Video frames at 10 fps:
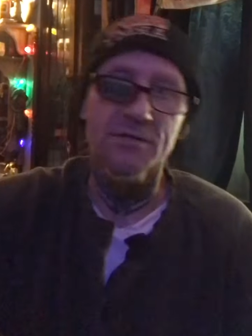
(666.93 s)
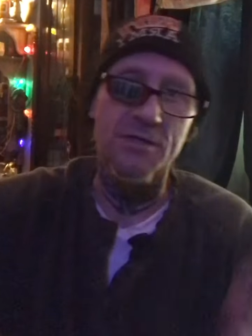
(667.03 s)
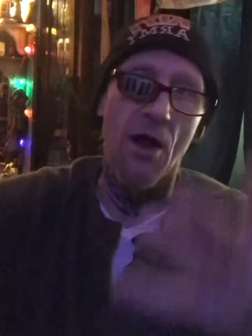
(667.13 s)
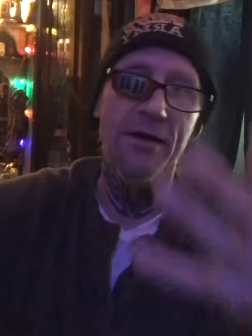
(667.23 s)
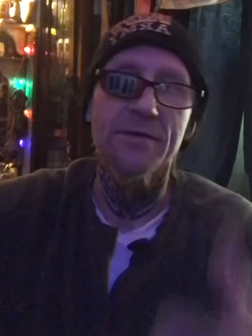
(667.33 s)

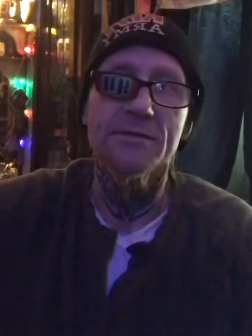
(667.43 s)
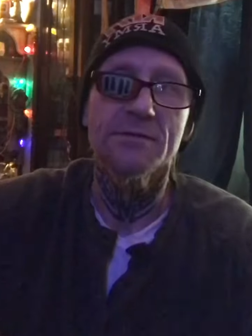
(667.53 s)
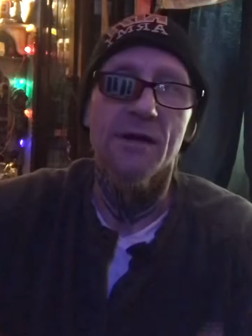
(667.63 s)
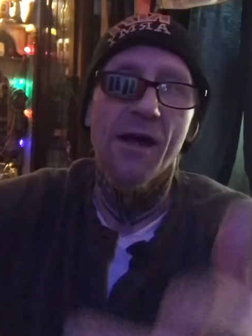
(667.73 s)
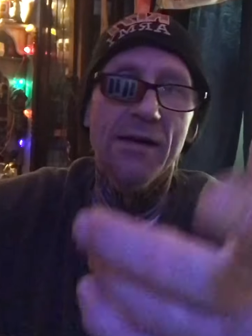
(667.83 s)
Sorry.
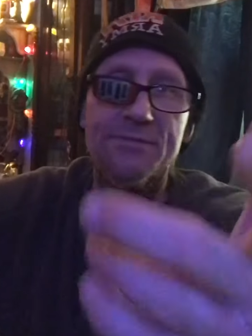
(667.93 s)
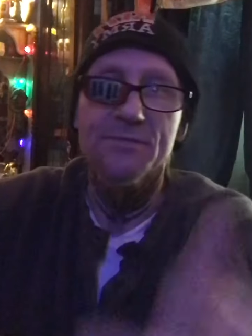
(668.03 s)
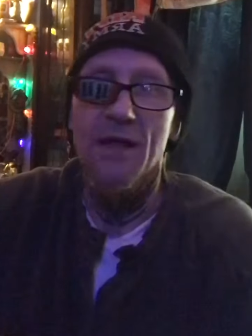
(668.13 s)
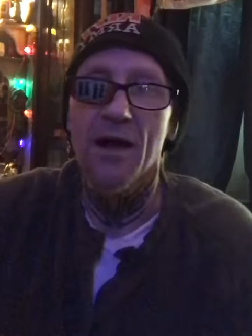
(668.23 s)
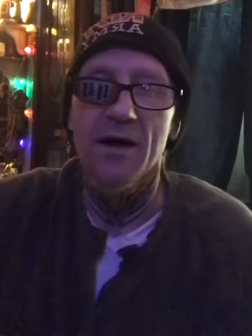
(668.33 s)

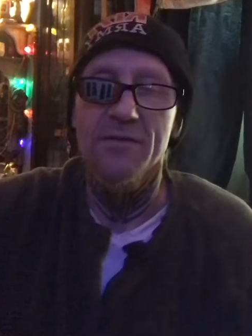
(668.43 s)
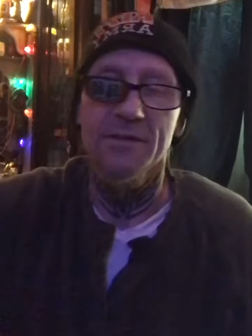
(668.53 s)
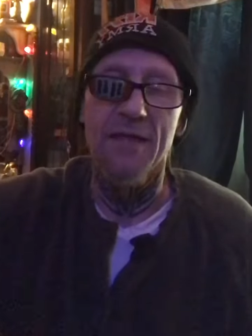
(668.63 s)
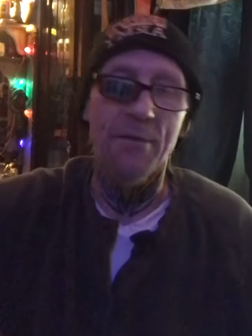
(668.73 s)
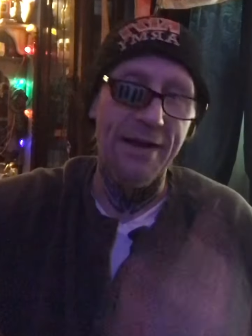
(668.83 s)
Uh,
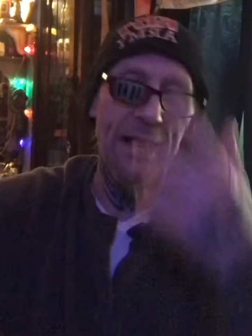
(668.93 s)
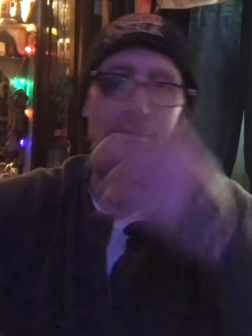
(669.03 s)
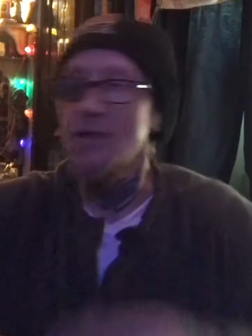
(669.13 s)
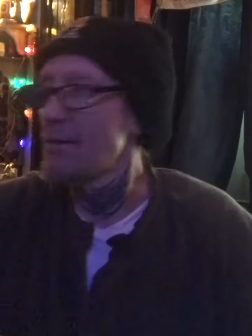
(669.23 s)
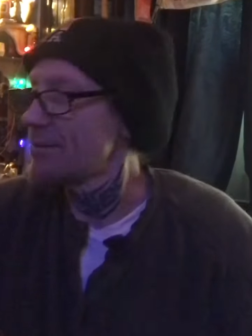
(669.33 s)
now my
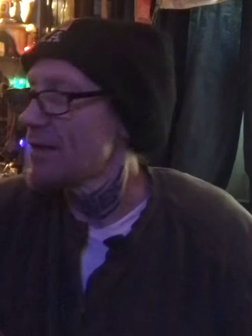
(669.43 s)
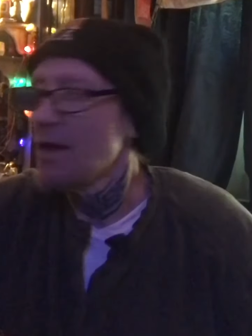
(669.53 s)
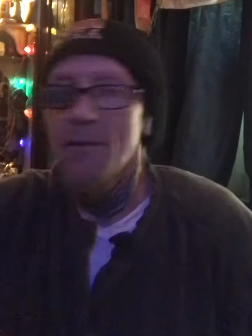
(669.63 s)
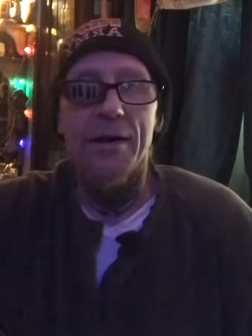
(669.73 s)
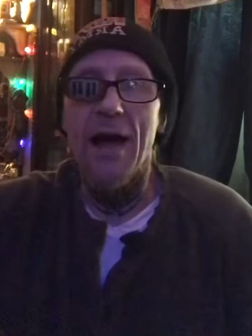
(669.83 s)
neighbor chimed in.
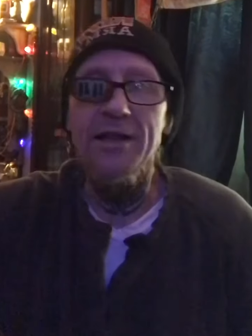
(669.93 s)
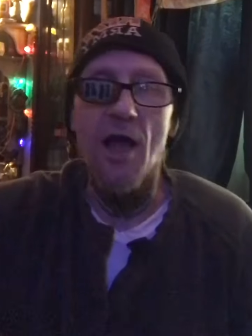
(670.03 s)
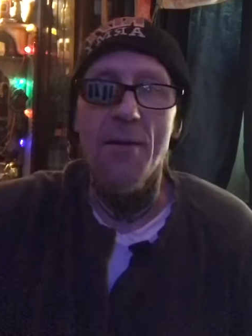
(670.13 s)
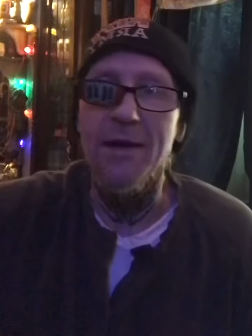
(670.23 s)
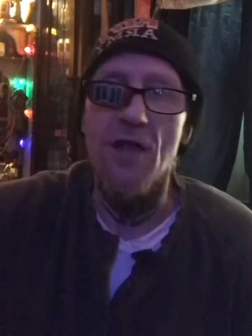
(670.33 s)
But I
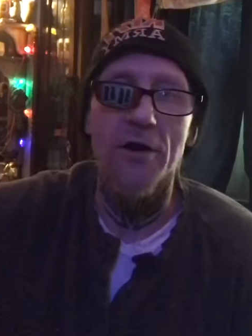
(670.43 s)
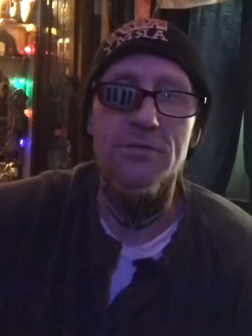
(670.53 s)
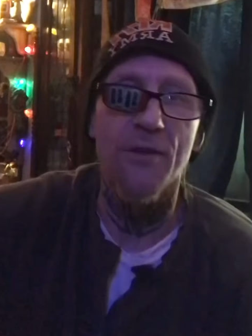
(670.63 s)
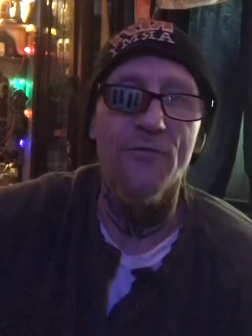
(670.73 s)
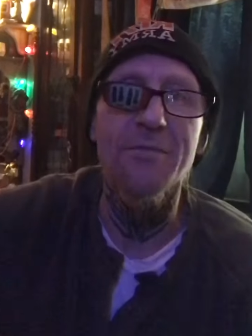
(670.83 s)
thought my
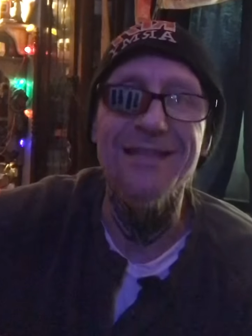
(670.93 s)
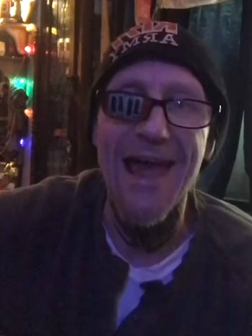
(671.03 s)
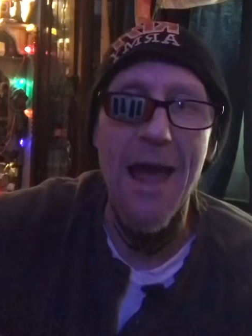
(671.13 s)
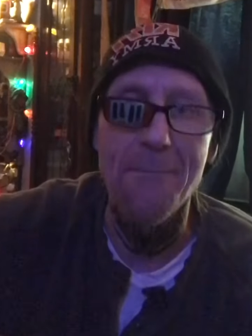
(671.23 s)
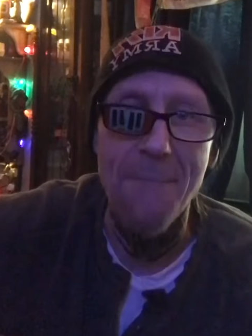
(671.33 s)
daughter's mother, from the
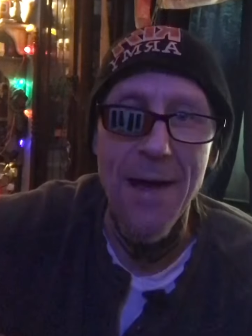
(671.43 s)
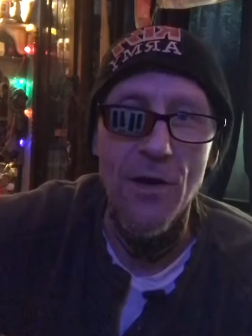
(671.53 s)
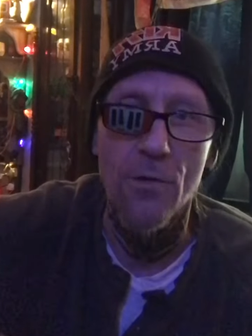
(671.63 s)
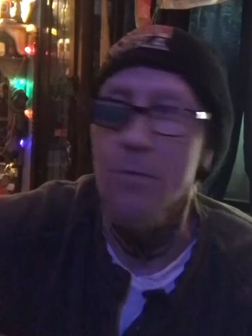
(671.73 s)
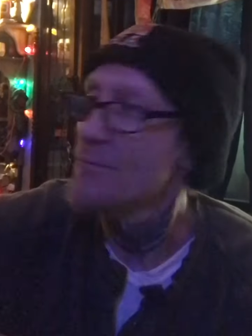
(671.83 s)
day I met
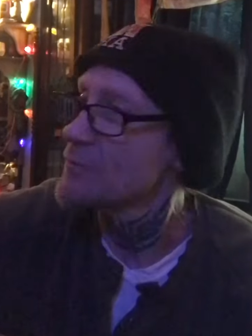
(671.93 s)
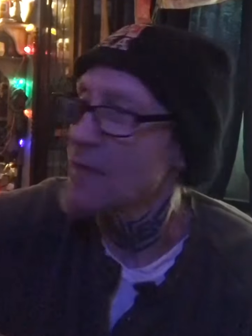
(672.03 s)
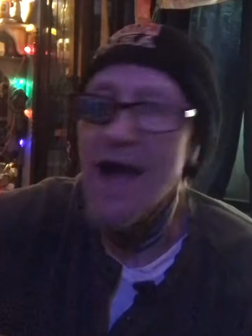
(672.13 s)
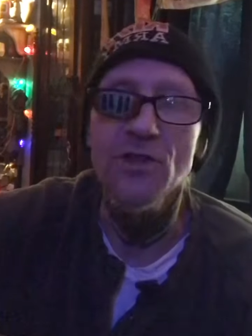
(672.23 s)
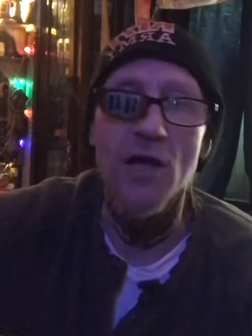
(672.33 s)
her,
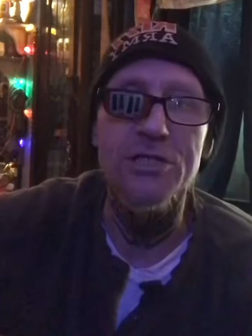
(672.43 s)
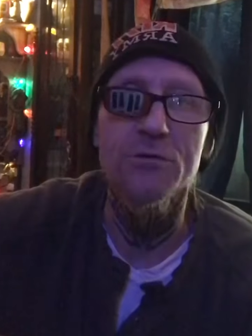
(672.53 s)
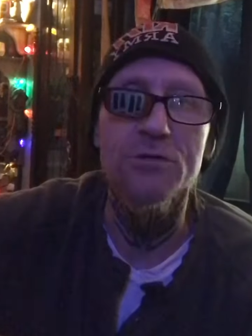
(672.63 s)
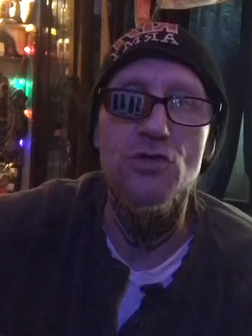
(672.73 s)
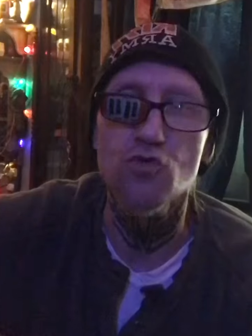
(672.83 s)
I thought
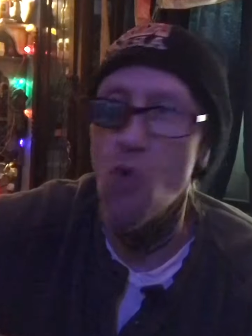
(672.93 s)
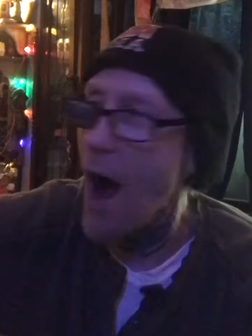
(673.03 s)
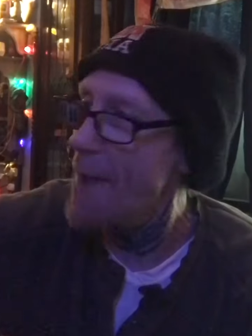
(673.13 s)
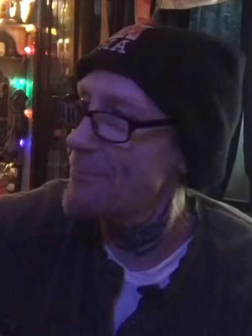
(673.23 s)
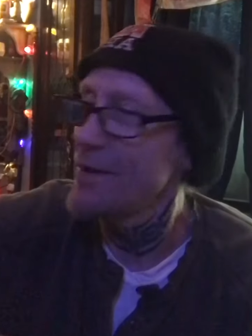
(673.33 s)
she was
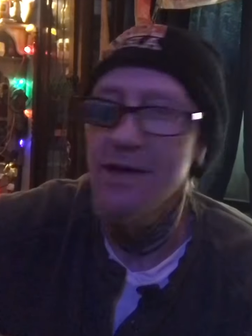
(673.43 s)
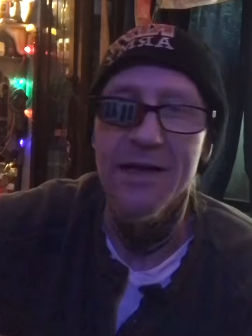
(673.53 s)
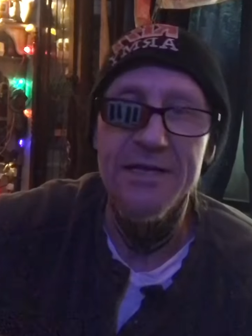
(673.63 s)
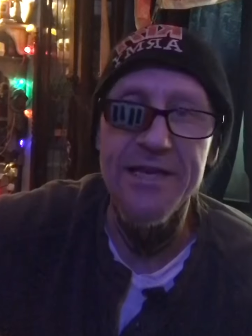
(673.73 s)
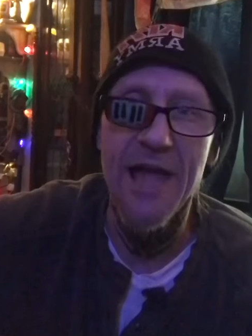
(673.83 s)
drop
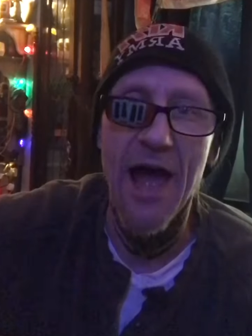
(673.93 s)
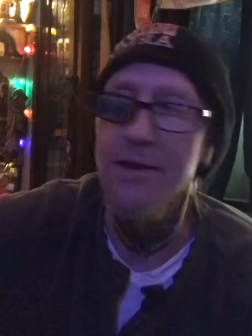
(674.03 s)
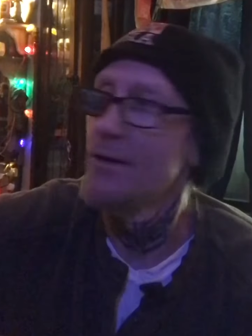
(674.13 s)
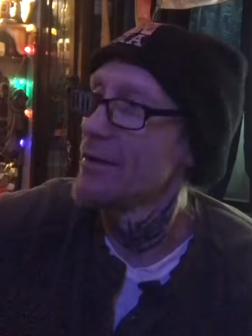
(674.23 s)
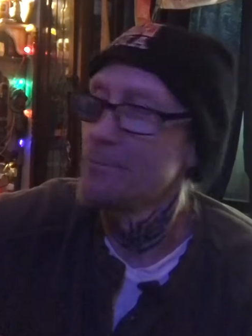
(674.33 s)

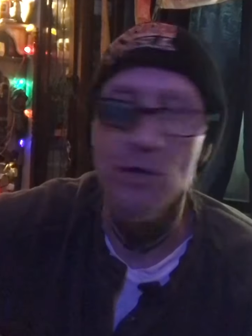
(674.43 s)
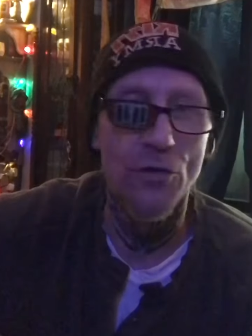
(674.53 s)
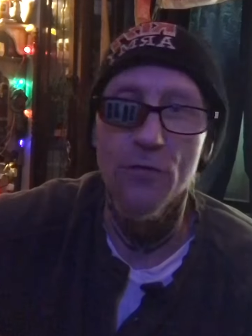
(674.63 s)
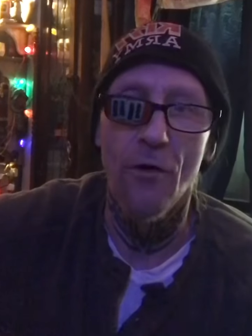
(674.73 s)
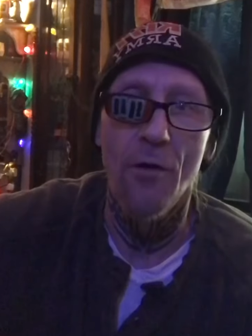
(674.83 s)
dead
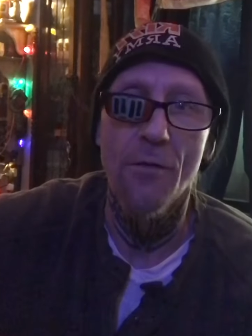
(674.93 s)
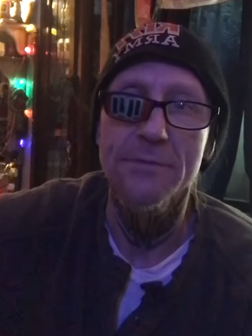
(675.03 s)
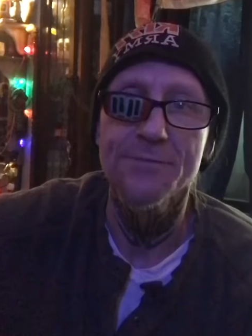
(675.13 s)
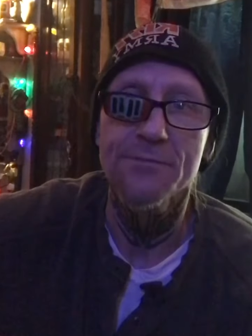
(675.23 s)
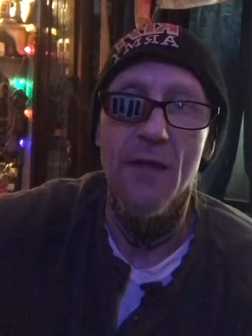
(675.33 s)
beautiful.
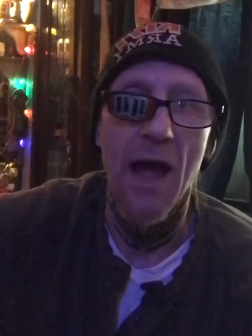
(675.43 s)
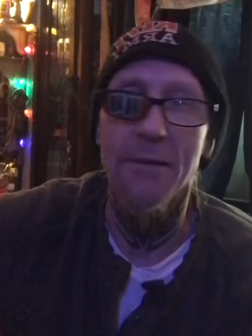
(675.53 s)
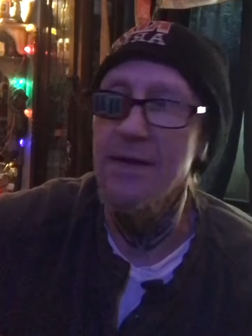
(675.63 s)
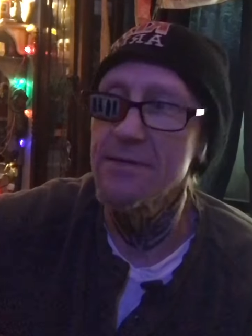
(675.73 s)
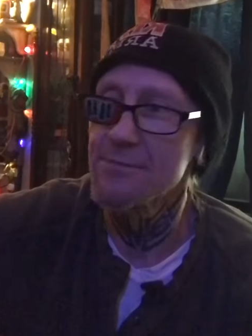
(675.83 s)
I
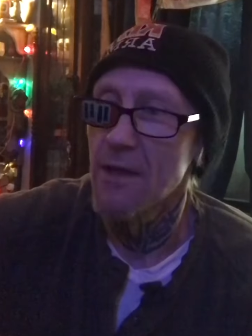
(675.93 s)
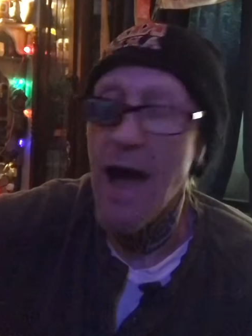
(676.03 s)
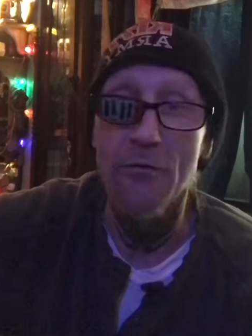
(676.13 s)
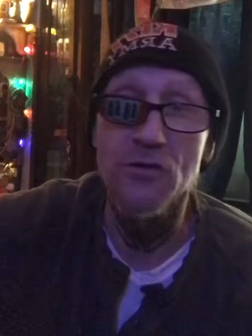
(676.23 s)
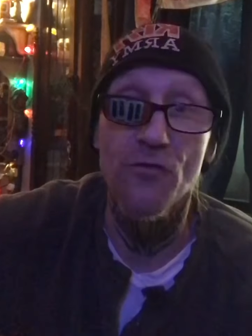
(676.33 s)
mean,
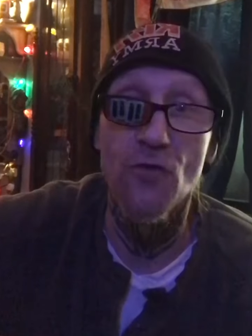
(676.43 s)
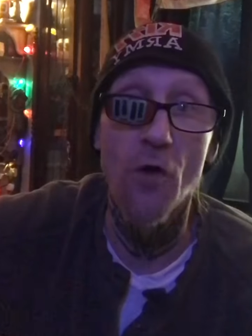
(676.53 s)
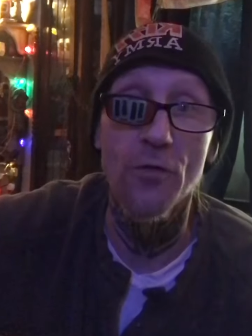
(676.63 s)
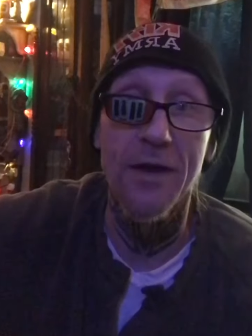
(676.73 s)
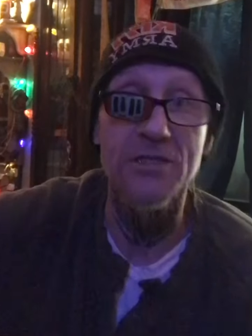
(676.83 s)
I was
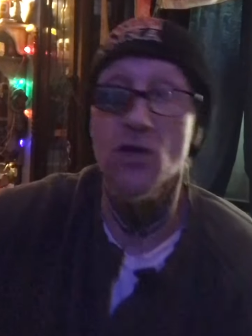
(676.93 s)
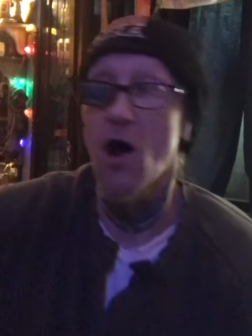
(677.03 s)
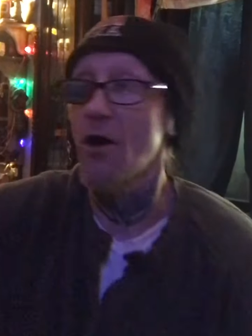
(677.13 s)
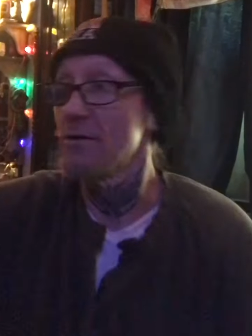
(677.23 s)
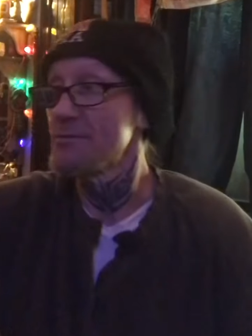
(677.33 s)
floored when I
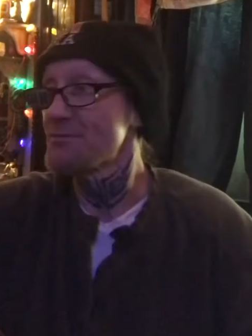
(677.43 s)
saw her.